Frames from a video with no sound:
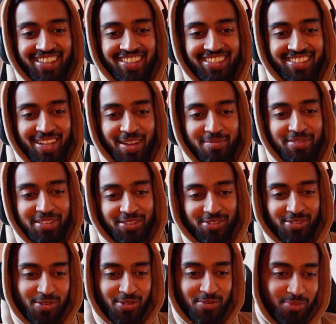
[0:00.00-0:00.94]
Step
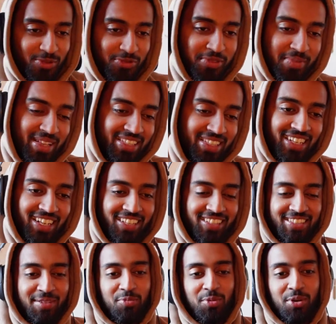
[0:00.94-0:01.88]
0, improve your mental health.
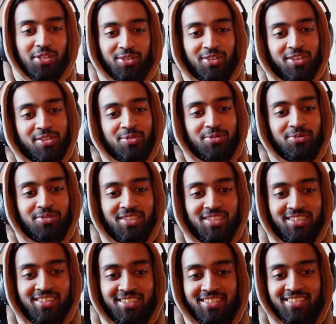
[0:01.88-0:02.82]
Step 1, look at your
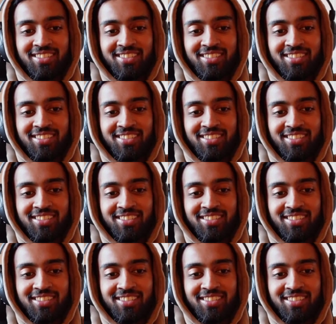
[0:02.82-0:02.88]
wall.